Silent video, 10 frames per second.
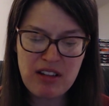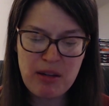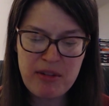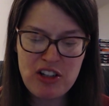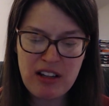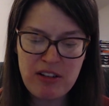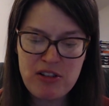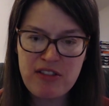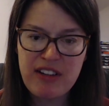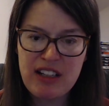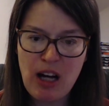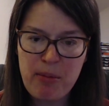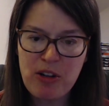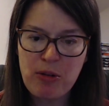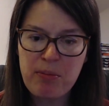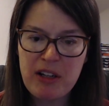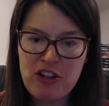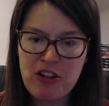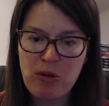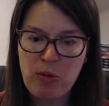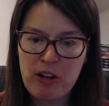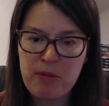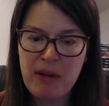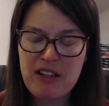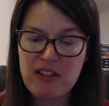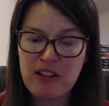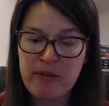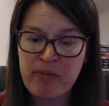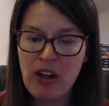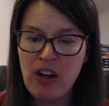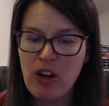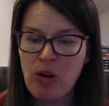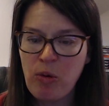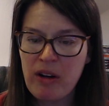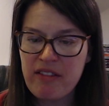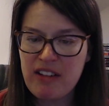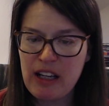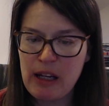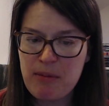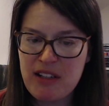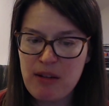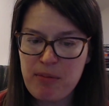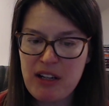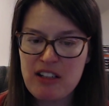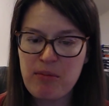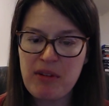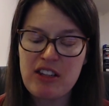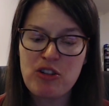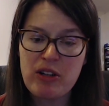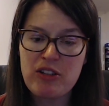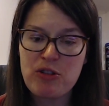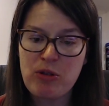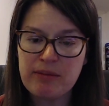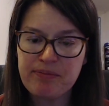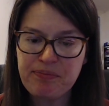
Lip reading: Lemoncello's phenomenal picture word puzzler, one of the games he had picked up at the toy store.